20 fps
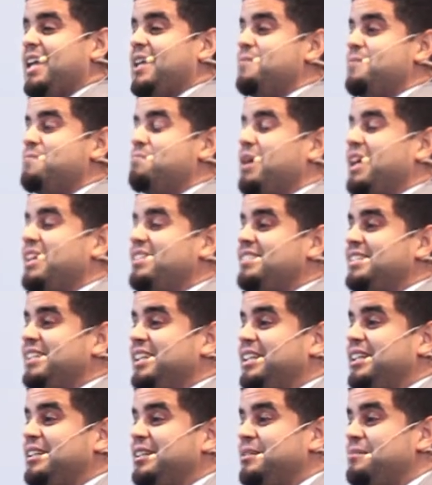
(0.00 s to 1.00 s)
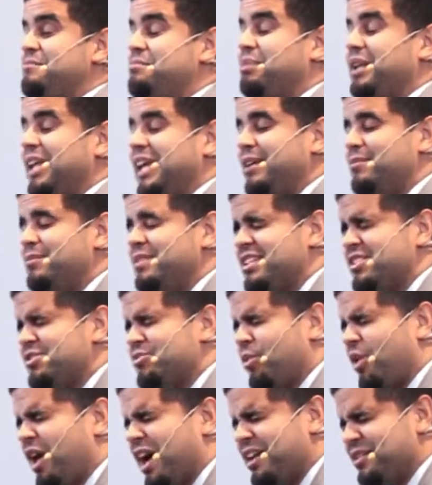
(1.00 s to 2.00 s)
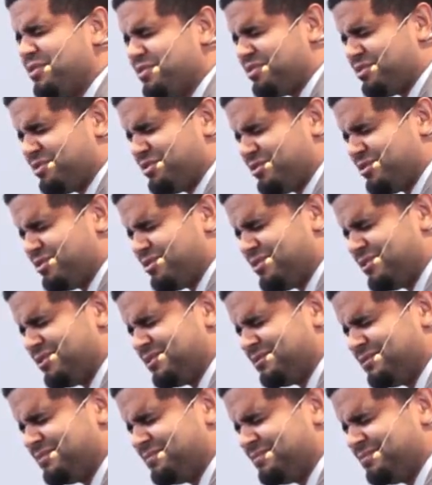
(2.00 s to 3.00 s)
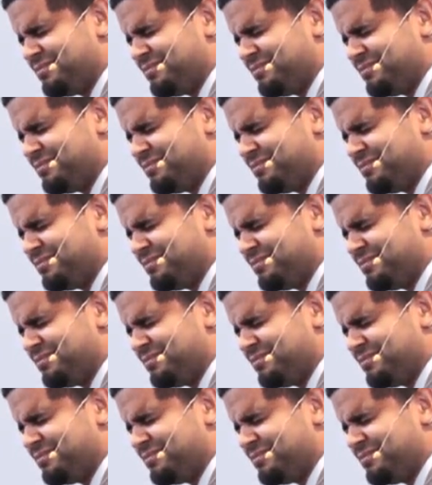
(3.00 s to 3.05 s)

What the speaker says: He basically blamed his wife.